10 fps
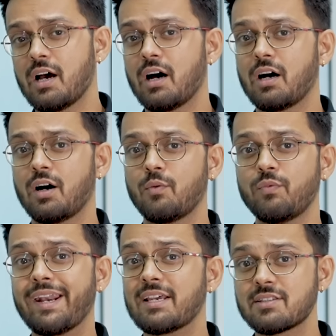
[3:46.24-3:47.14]

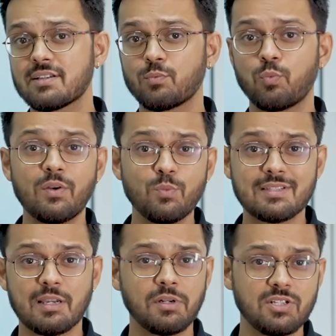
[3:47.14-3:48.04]
whereas the one with
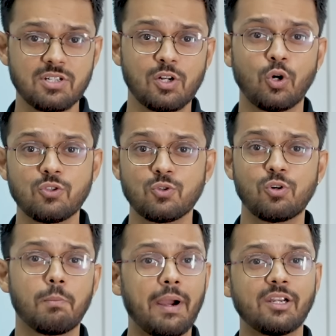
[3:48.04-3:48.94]
semi-digital console
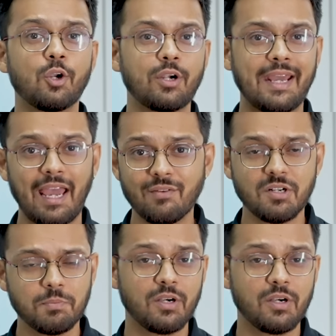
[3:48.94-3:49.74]
might not have it,